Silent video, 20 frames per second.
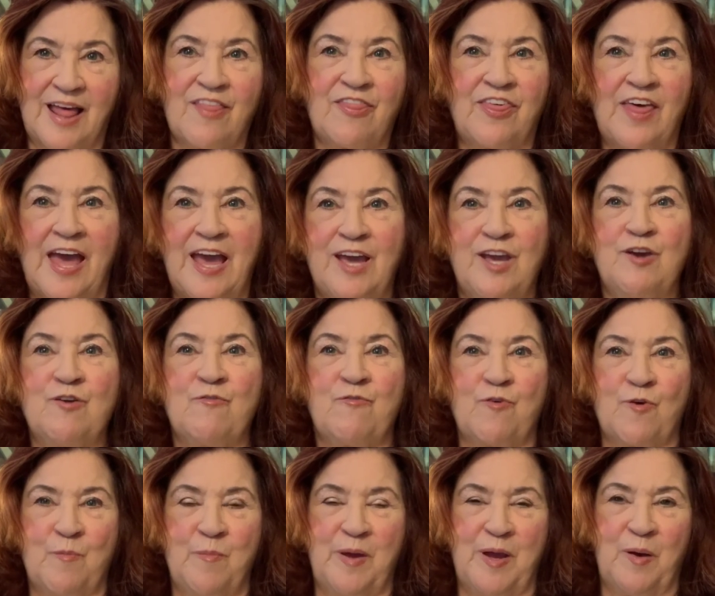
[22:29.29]
Thank you
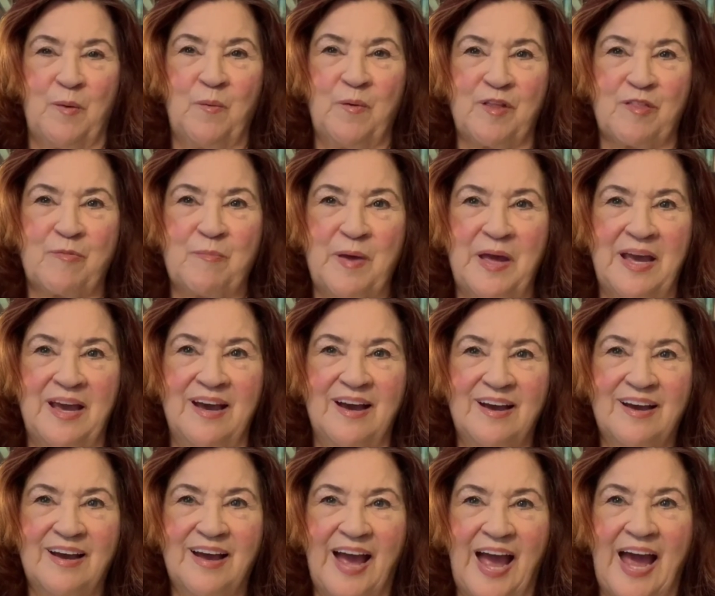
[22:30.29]
for being with me,
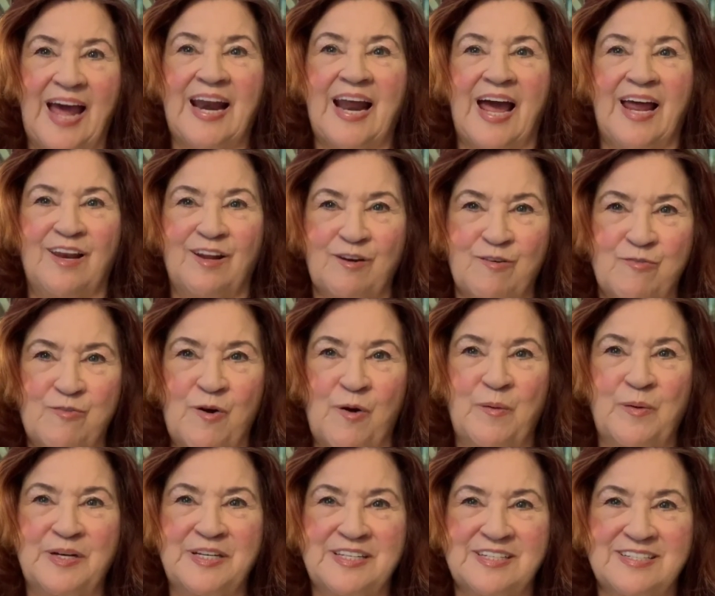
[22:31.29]
and I look
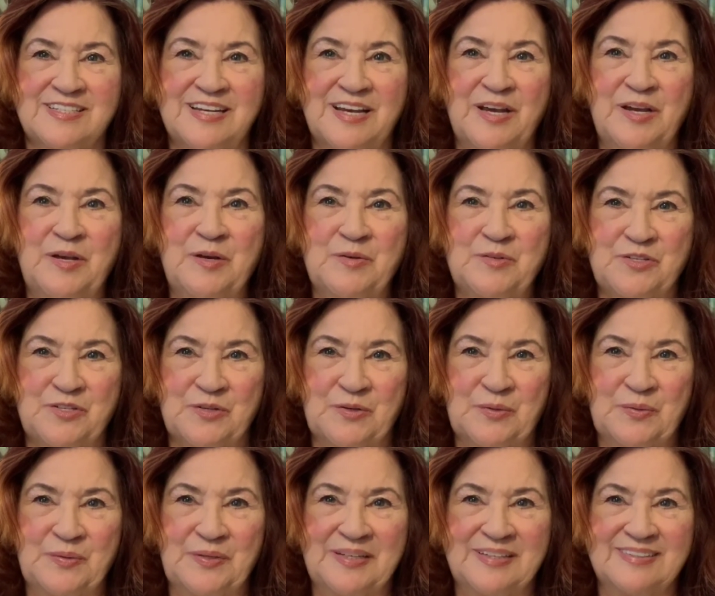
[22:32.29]
forward to seeing you
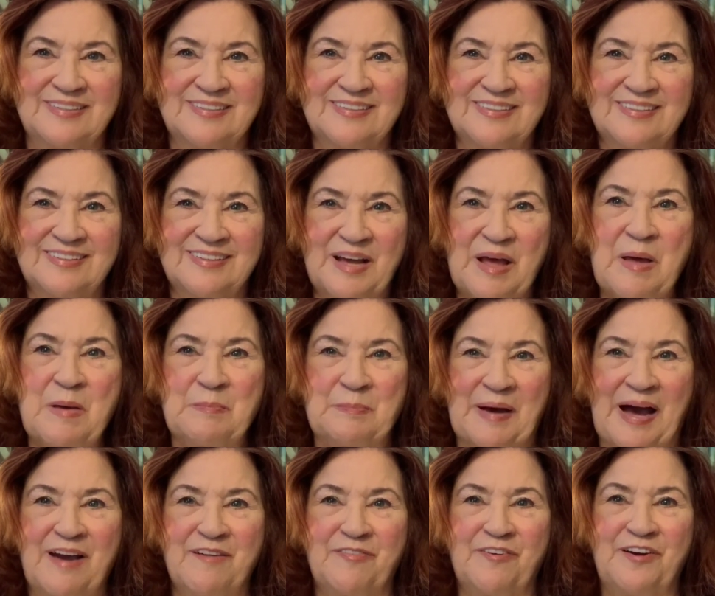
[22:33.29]
soon.
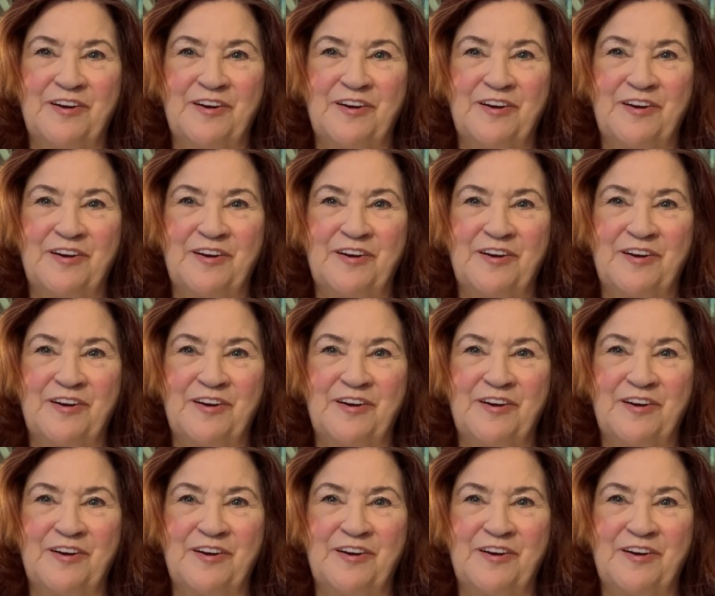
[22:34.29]
Bye for